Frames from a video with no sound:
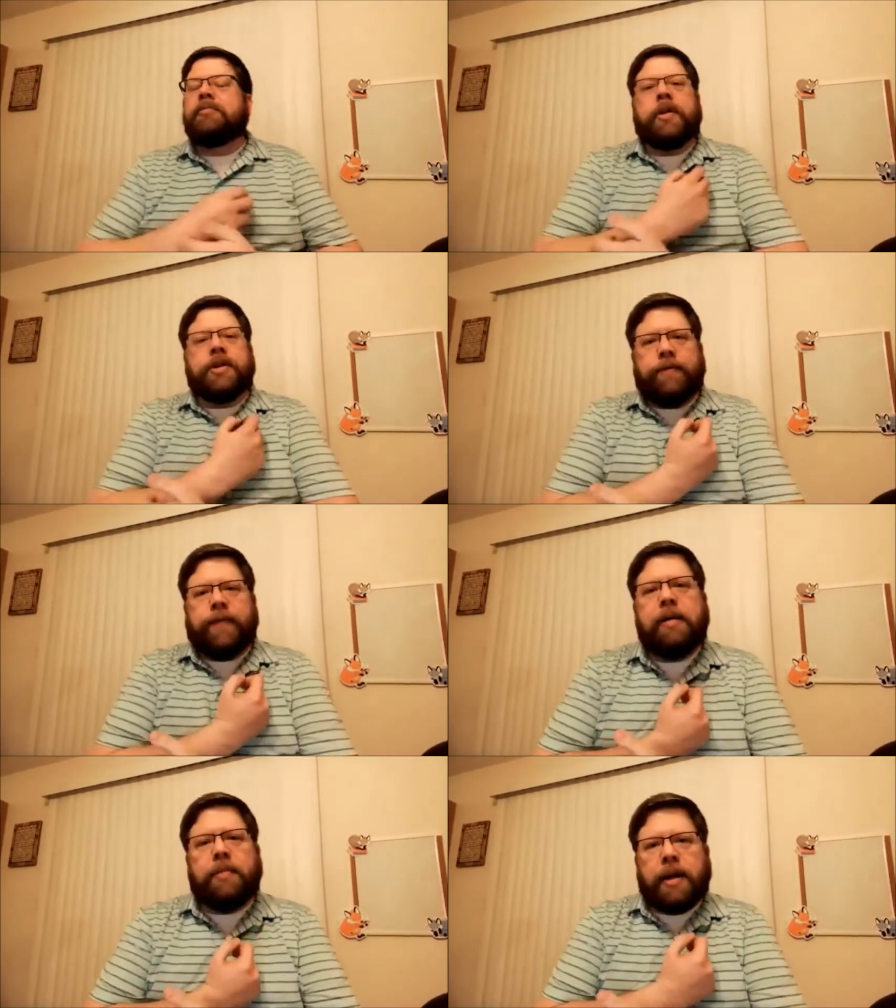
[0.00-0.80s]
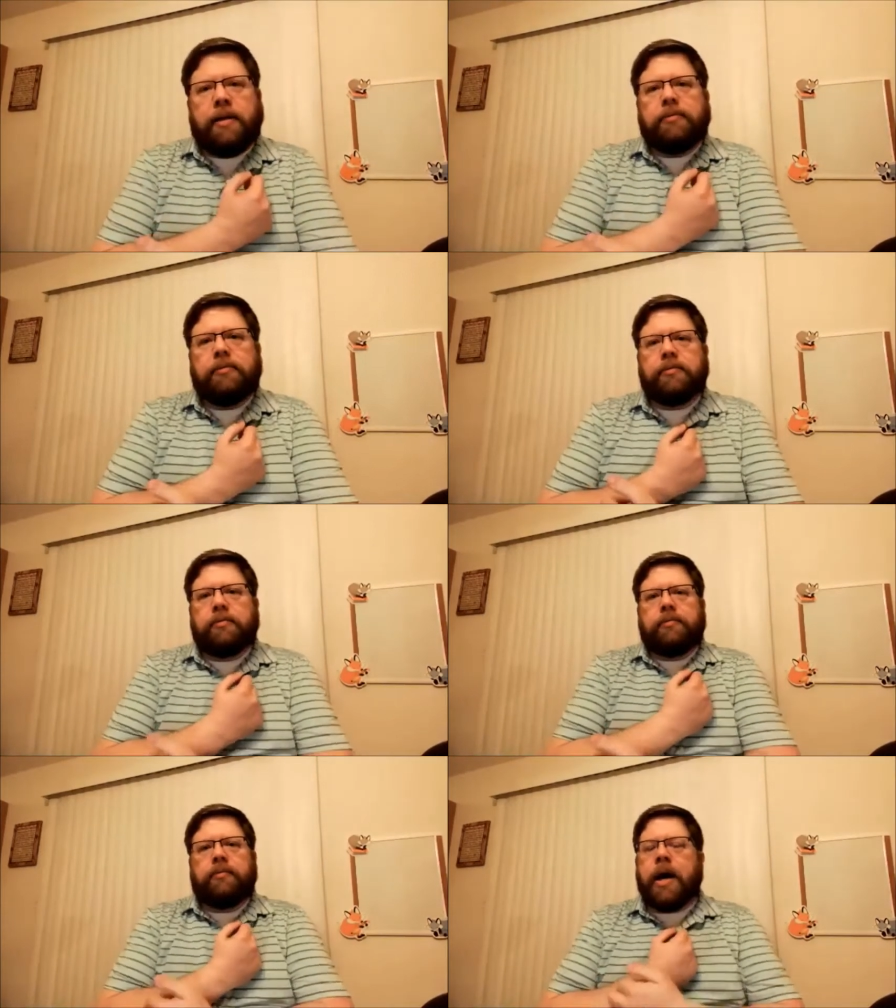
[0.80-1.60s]
There's a family,
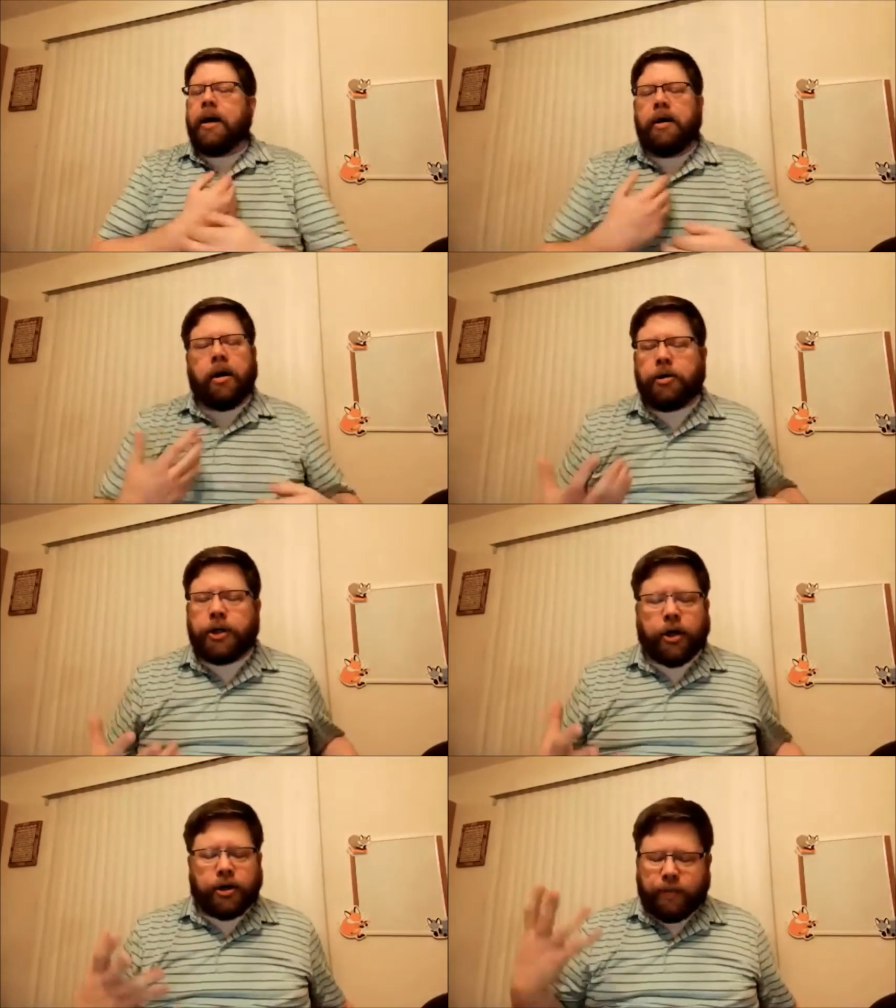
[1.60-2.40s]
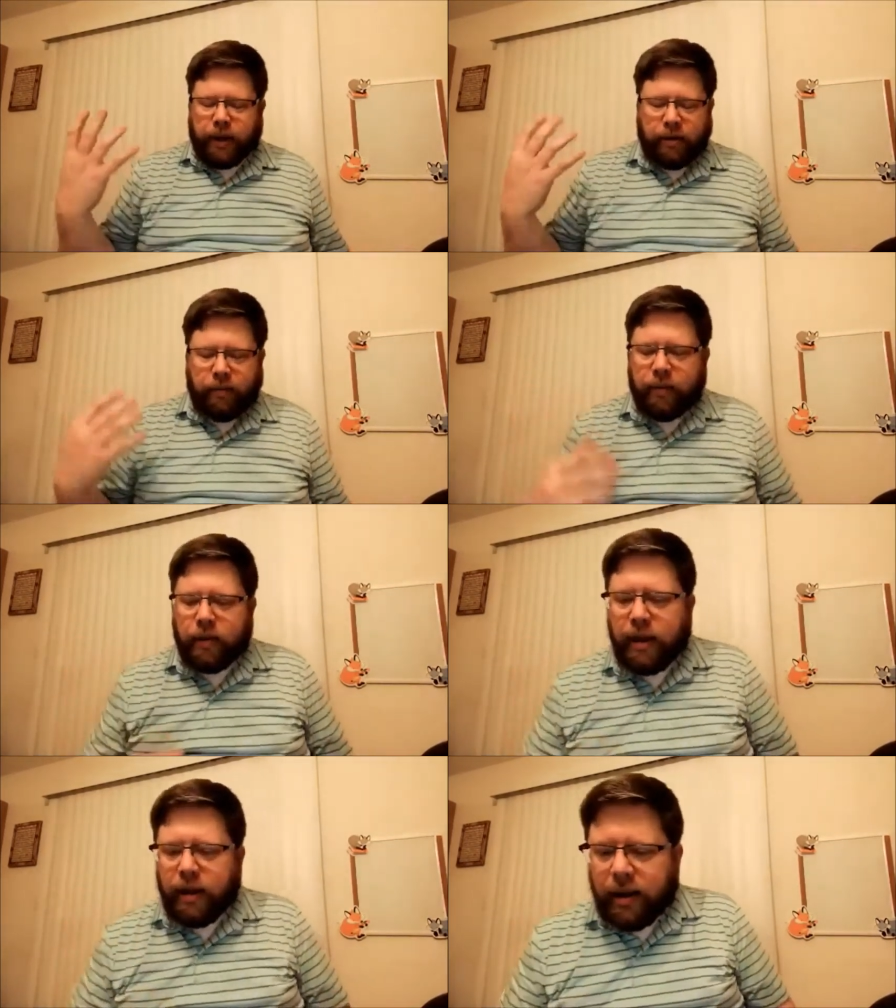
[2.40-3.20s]
not in our church, but
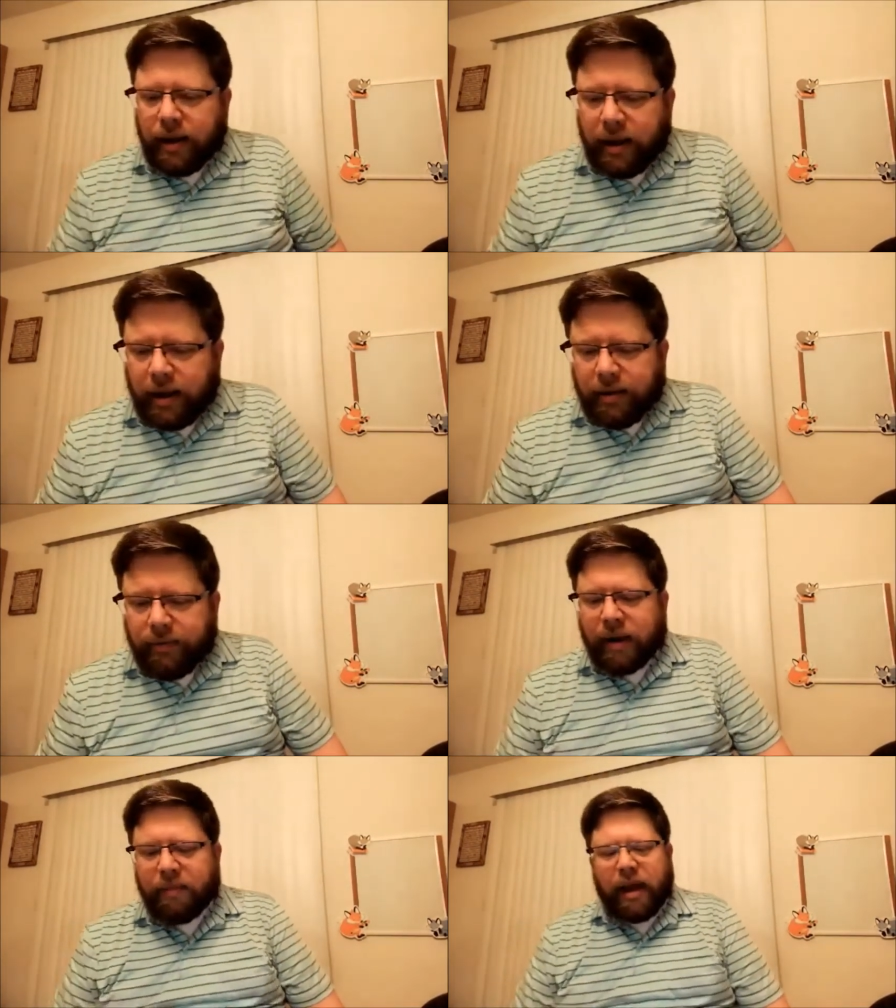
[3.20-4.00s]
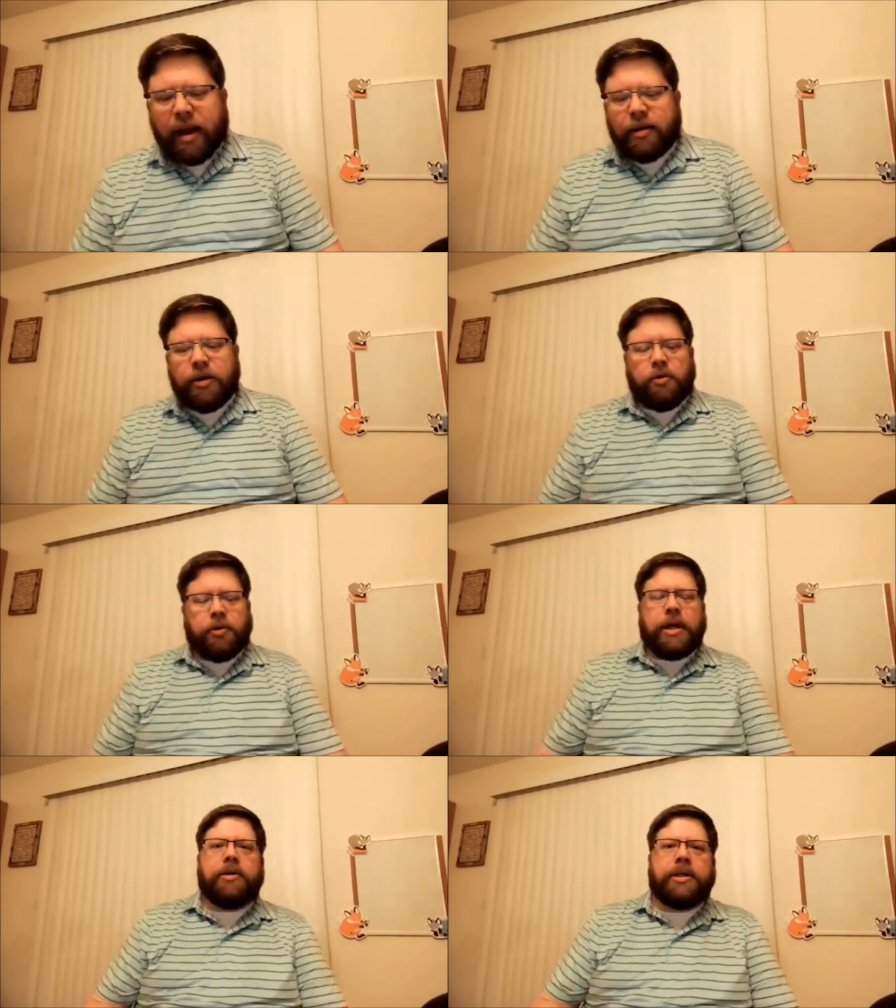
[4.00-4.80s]
family I knew
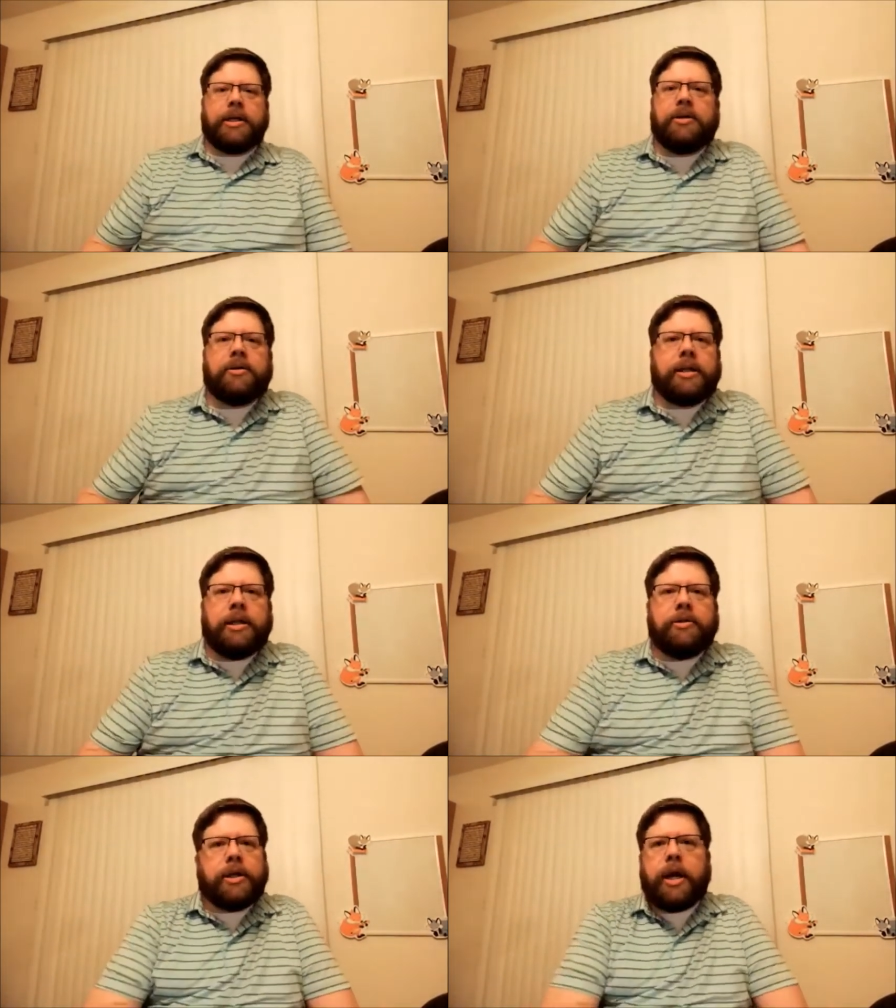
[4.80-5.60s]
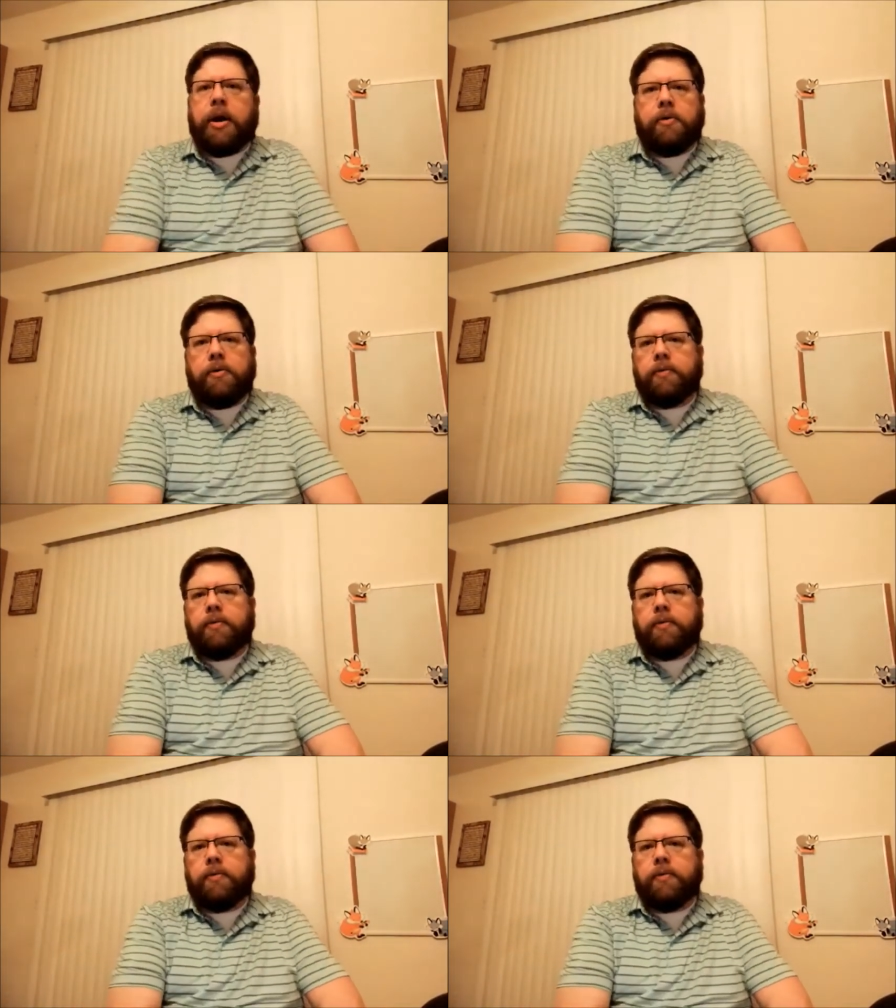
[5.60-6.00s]
years and years and years ago.